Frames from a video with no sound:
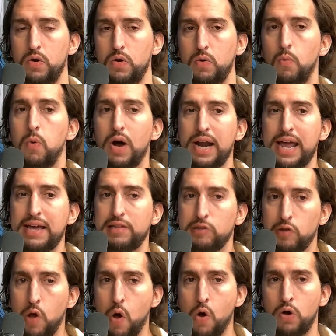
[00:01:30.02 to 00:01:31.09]
what a
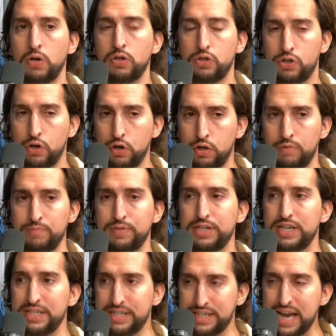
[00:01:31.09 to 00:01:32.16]
long term
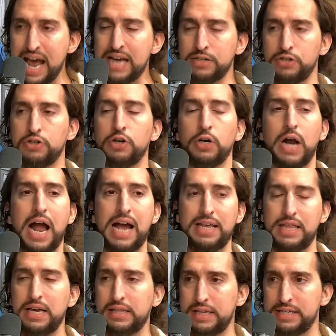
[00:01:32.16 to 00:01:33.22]
disaster I
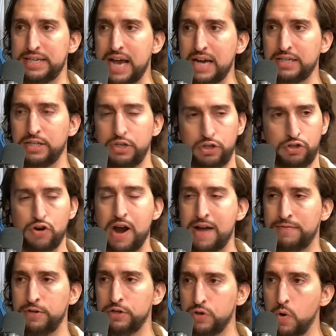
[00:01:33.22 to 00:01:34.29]
think the Texans
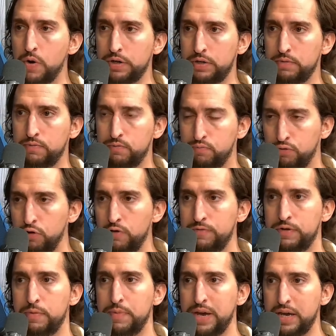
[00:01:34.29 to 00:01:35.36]
draft is going to prove
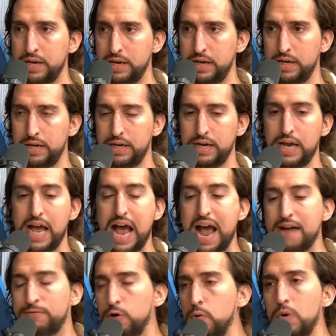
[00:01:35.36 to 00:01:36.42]
to be.
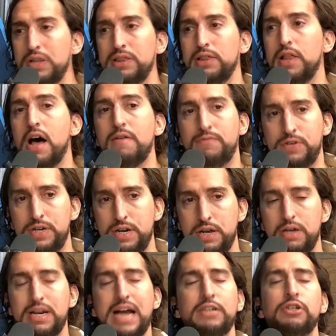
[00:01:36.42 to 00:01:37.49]
Everyone loved,
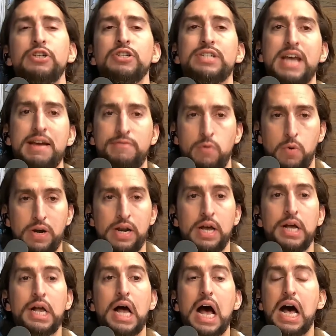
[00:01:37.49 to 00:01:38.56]
uh, I shouldn't say everyone,
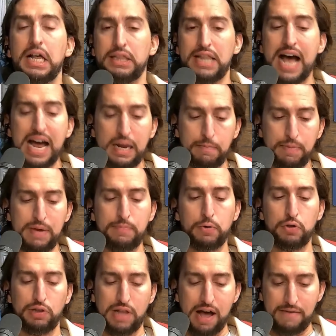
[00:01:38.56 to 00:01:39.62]
a lot of
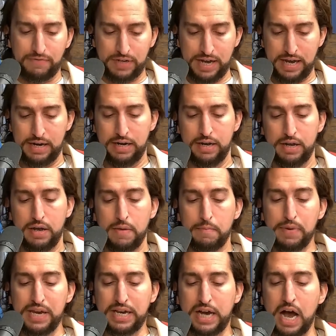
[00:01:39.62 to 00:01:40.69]
people loved it
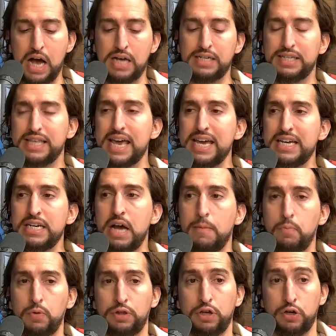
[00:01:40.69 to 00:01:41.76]
because they end up
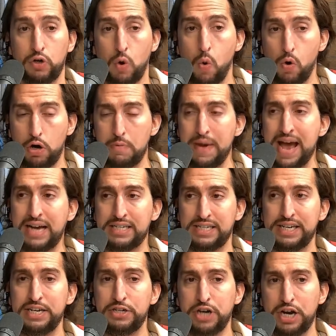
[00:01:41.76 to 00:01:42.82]
with their quarterback,
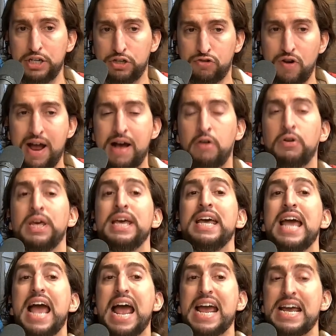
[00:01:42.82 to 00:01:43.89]
CJ Stroud,
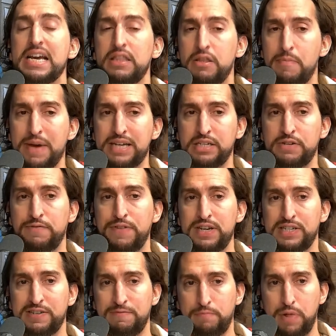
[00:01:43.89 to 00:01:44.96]
and the best
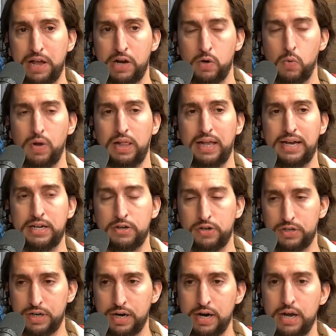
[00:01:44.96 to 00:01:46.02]
defensive player, Will Anderson.